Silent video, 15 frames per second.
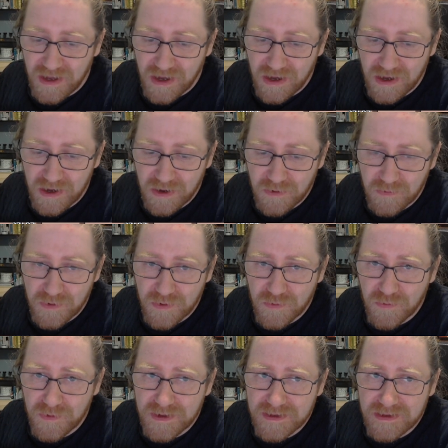how
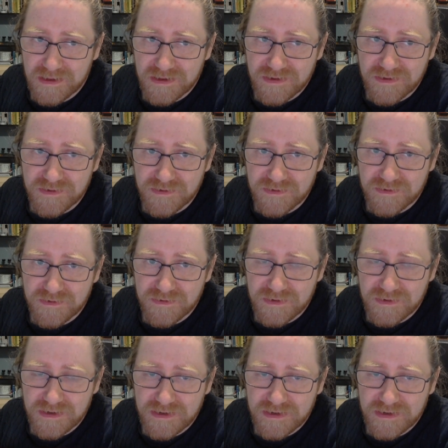well you